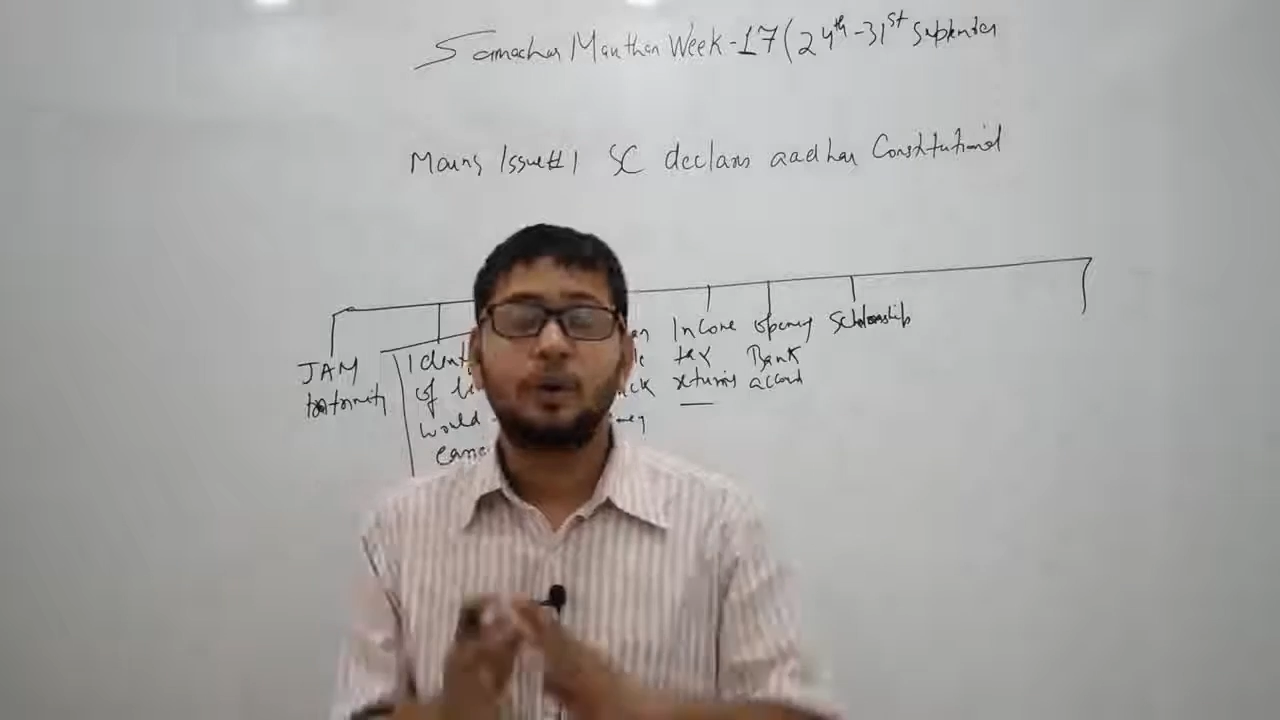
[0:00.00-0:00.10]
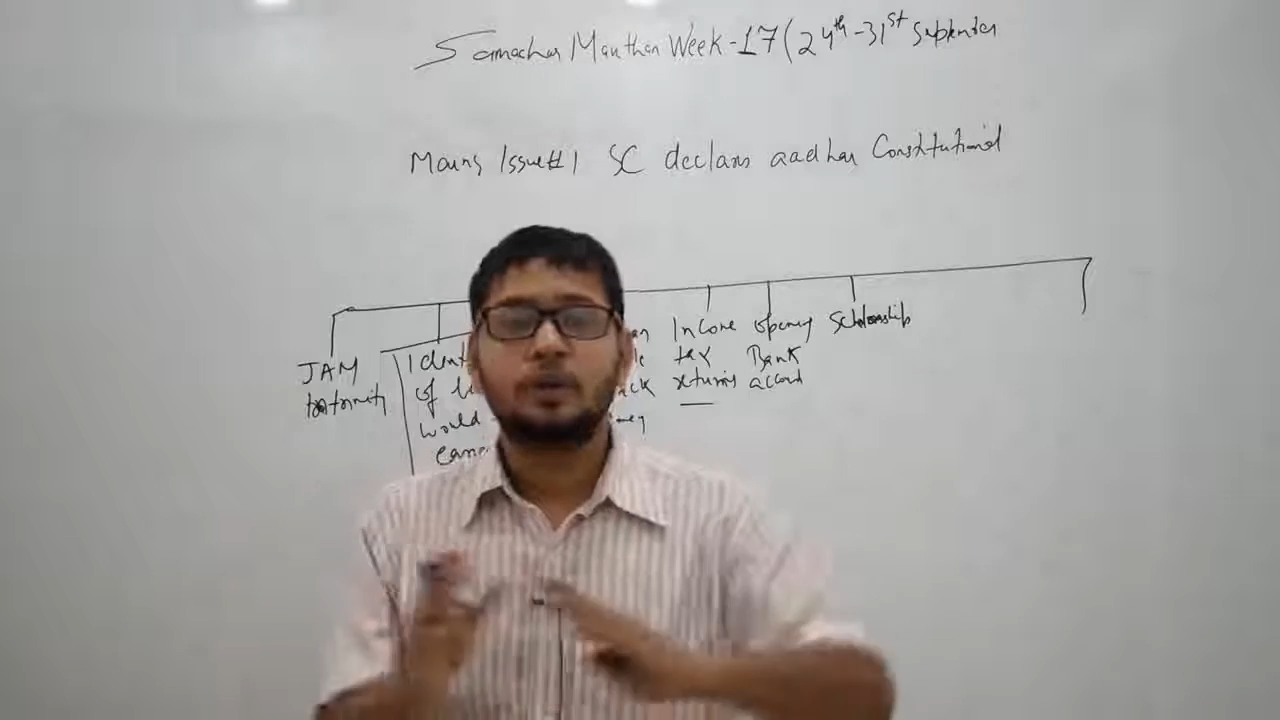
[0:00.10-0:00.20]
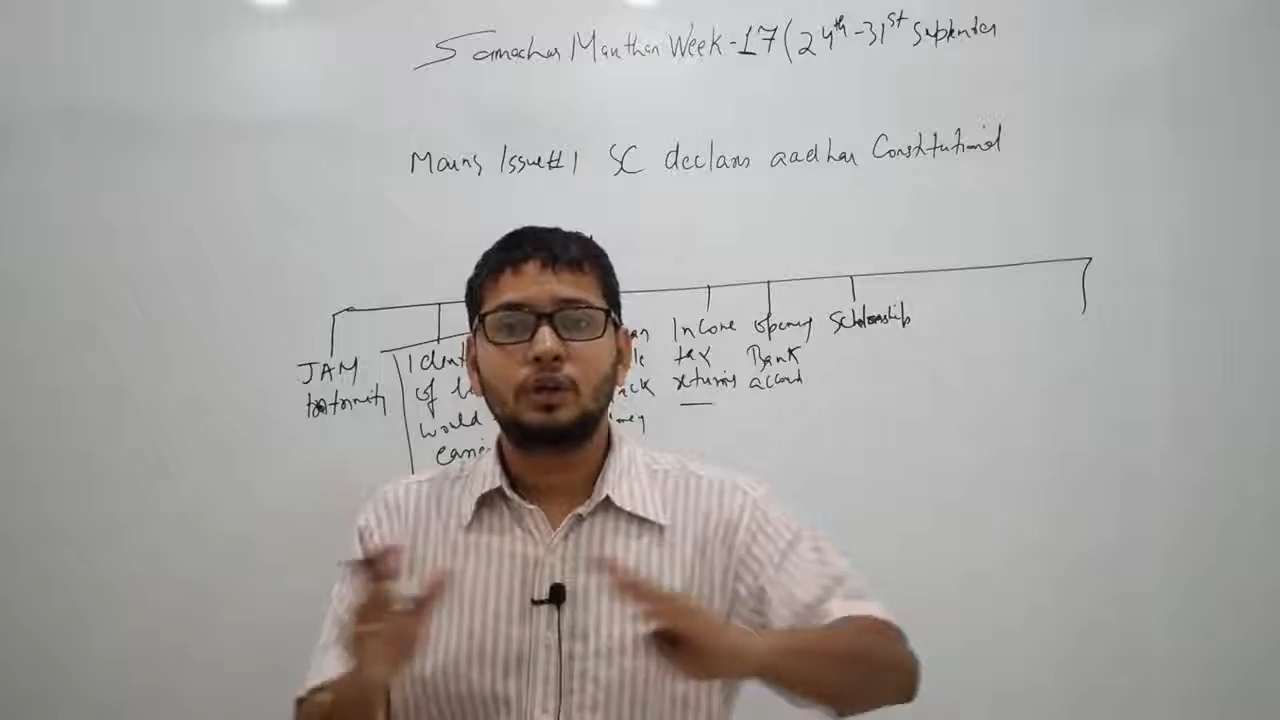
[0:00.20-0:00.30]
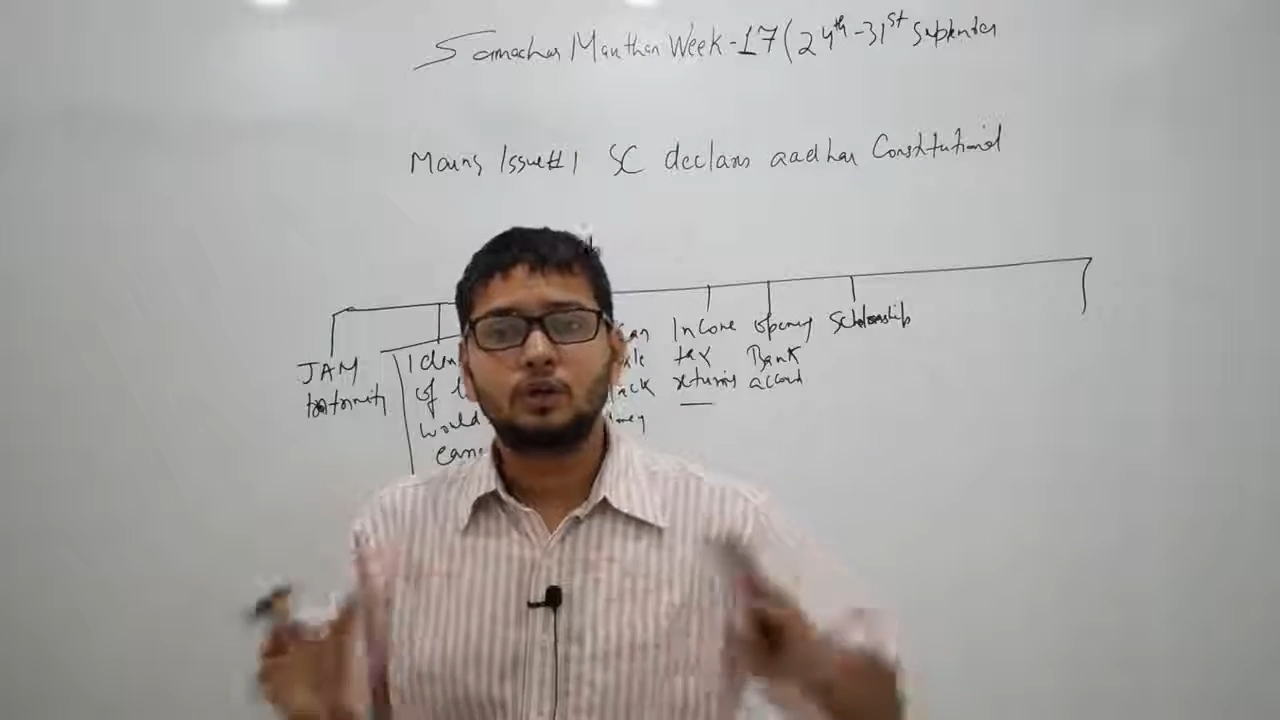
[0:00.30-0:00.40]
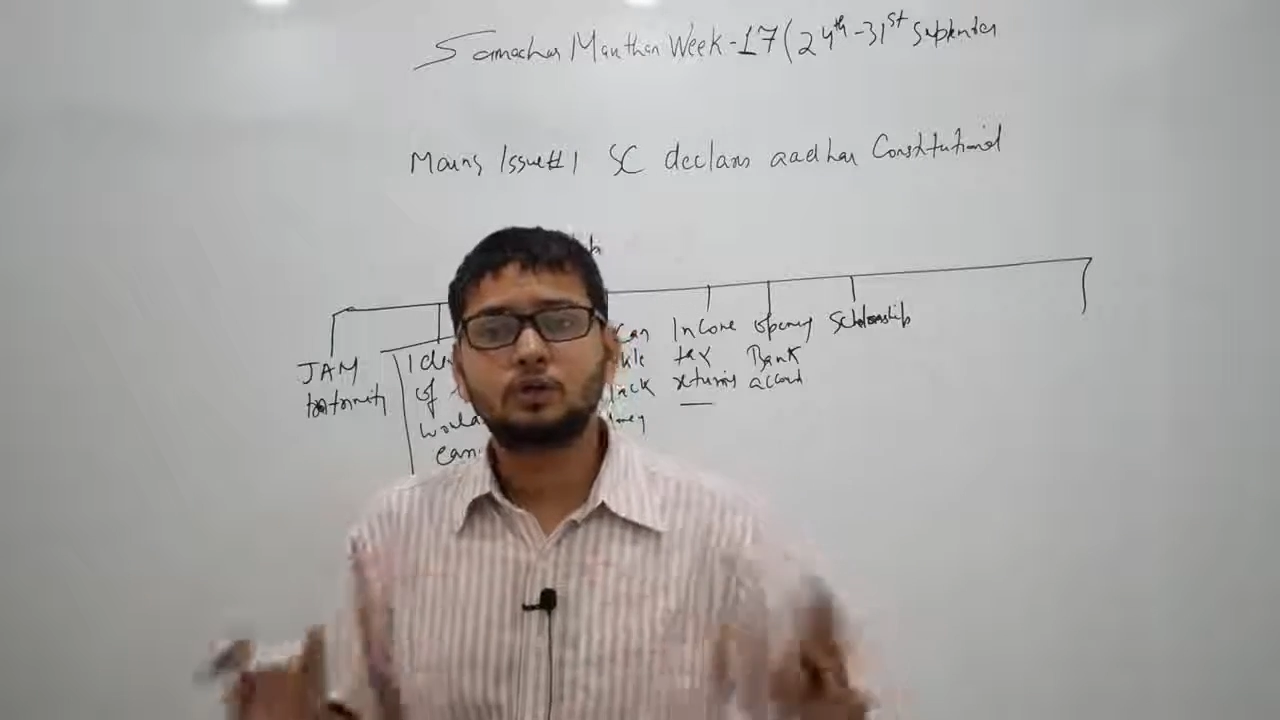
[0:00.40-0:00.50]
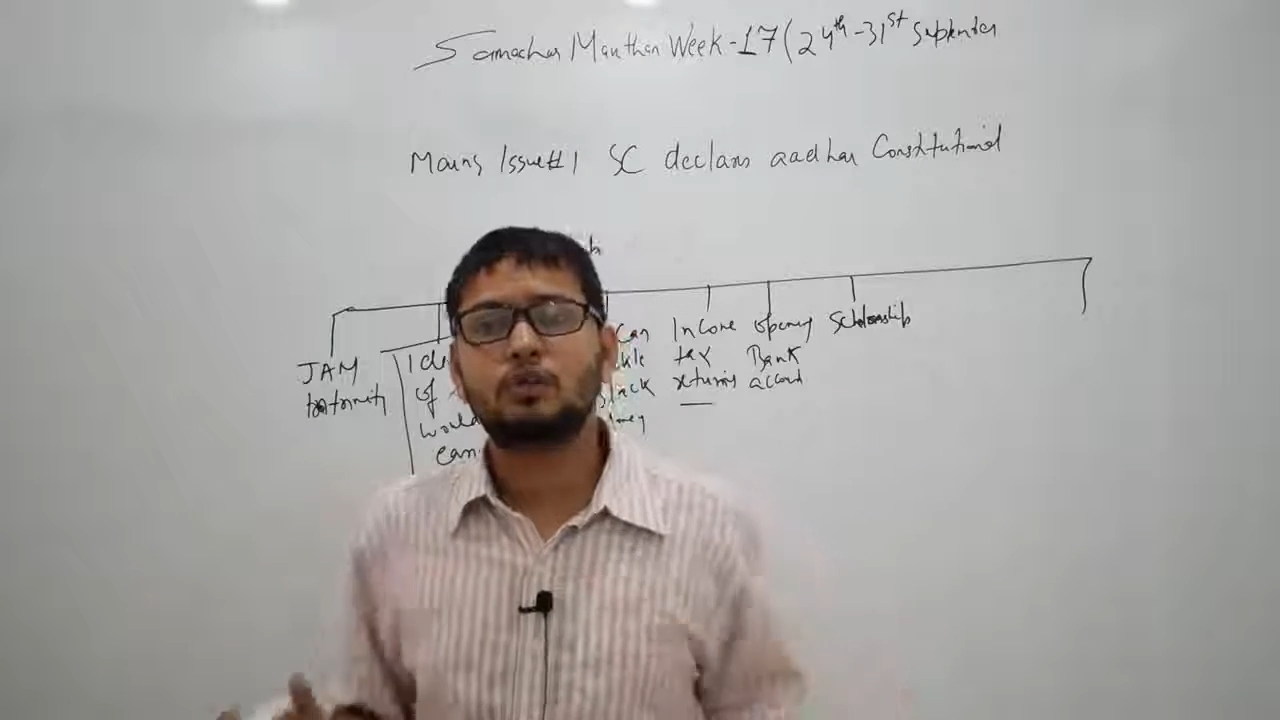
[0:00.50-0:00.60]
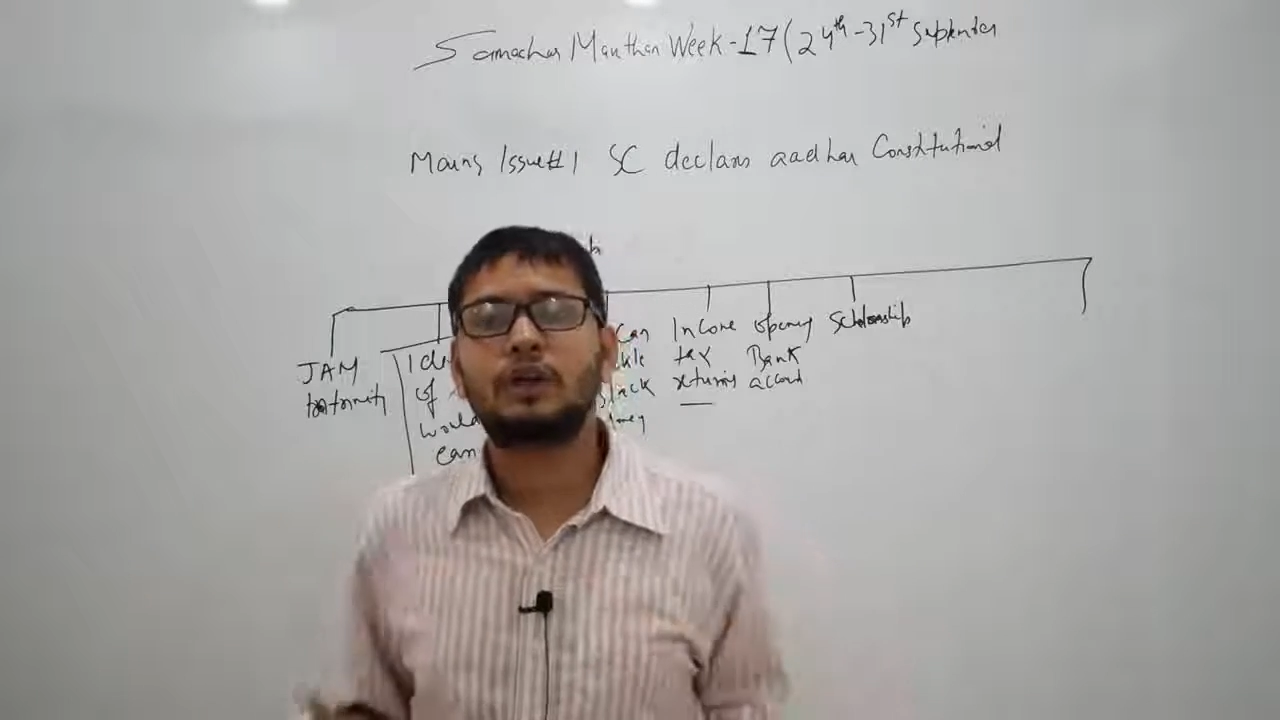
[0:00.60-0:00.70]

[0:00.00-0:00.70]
With the use of